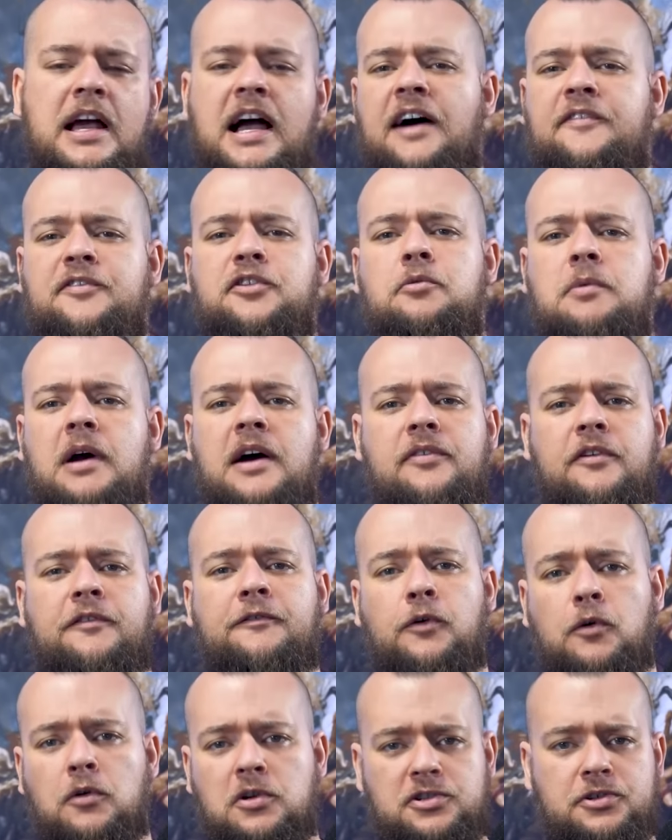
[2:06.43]
Have you ever
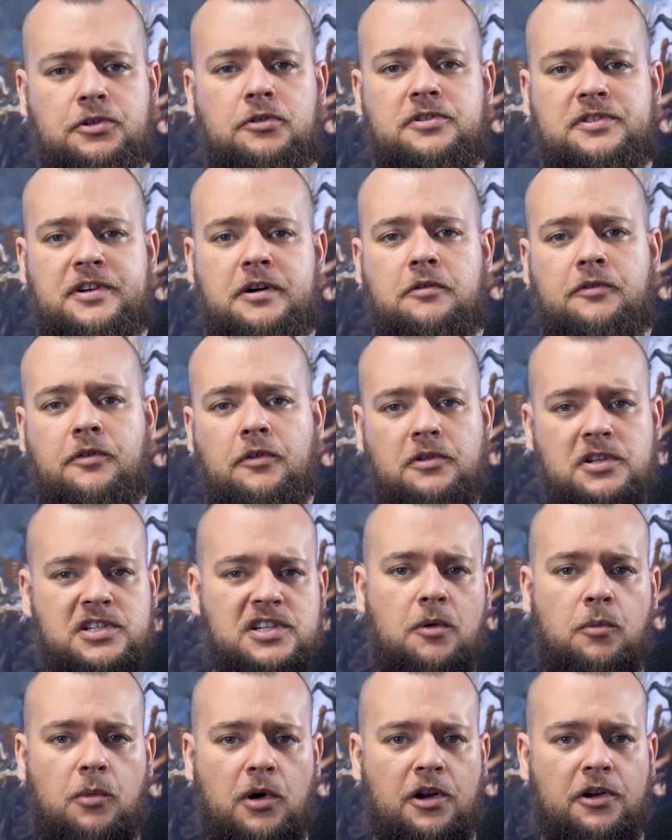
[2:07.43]
forced yourself on
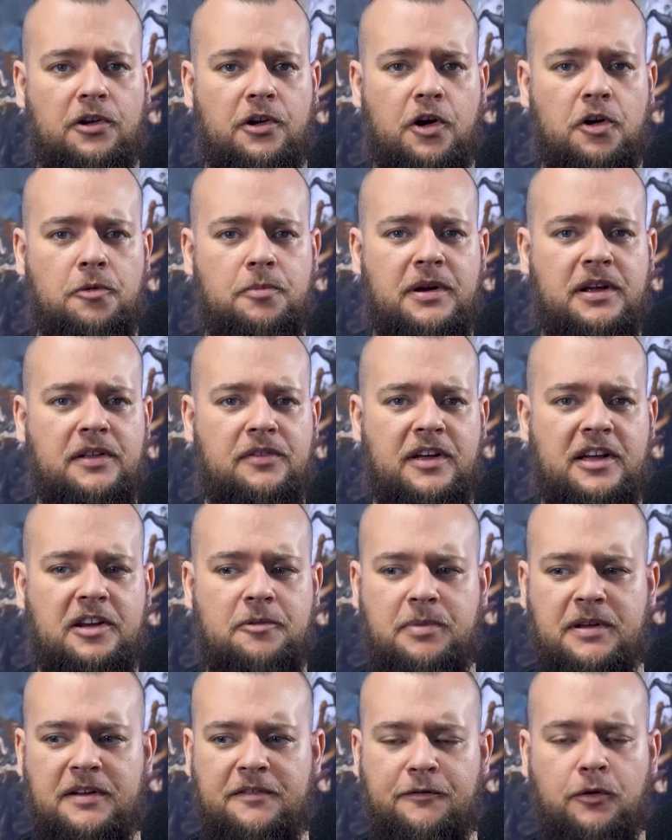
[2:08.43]
someone, hoping
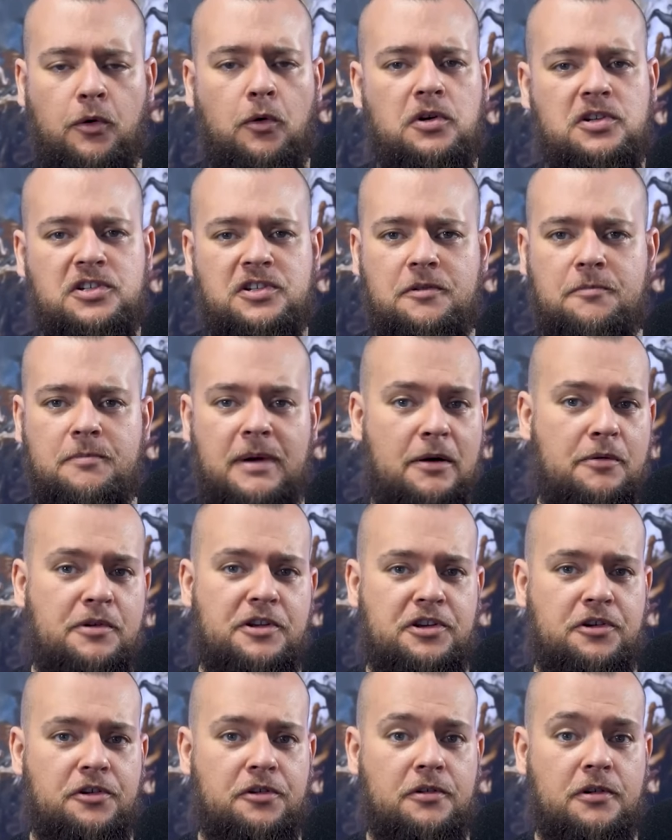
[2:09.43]
they'd be forced to marry
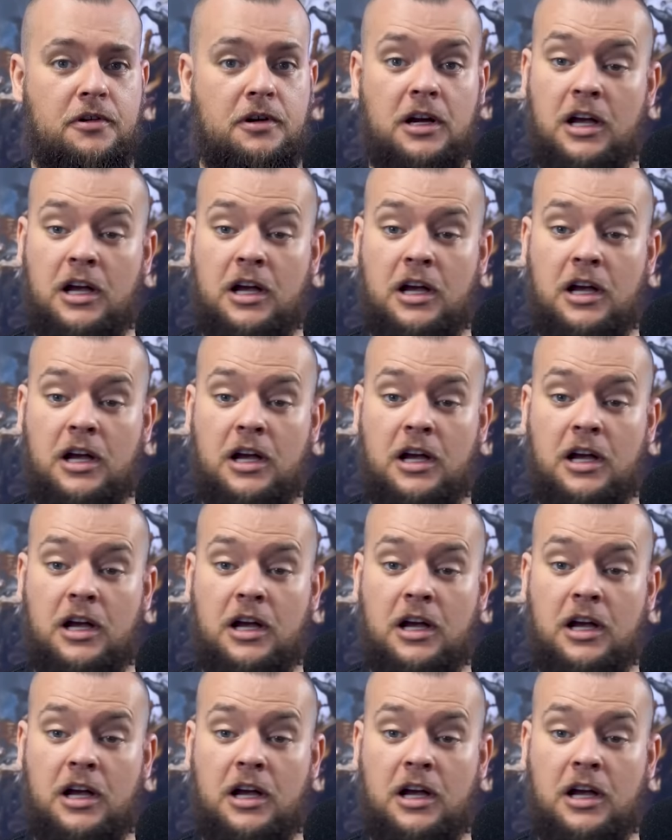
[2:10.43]
you?